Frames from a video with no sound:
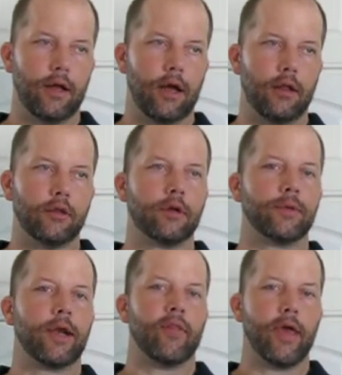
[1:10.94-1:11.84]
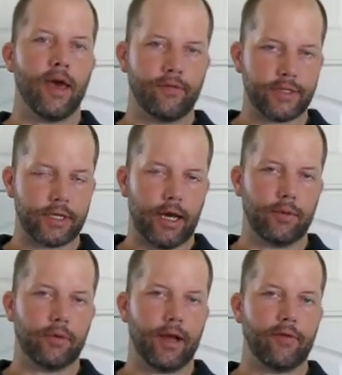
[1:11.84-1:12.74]
a little bit on the heavy side,
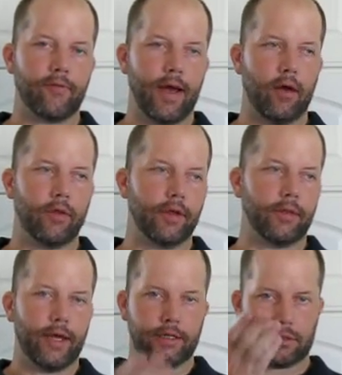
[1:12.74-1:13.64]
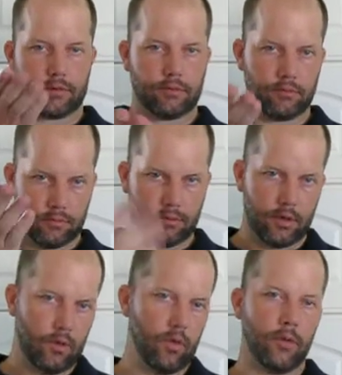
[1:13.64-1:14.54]
but I've found that that's
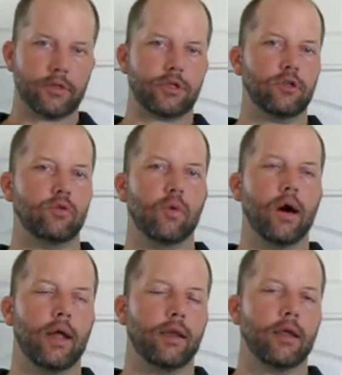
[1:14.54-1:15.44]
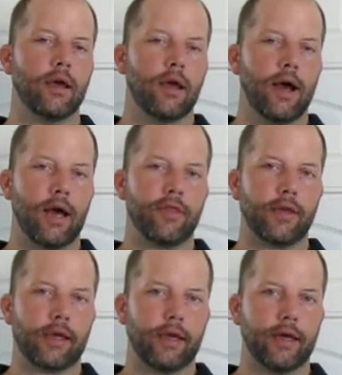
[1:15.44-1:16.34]
what most of you want. I
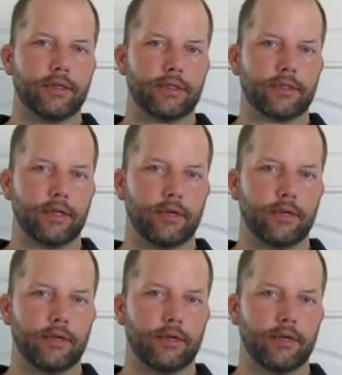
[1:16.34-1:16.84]
think as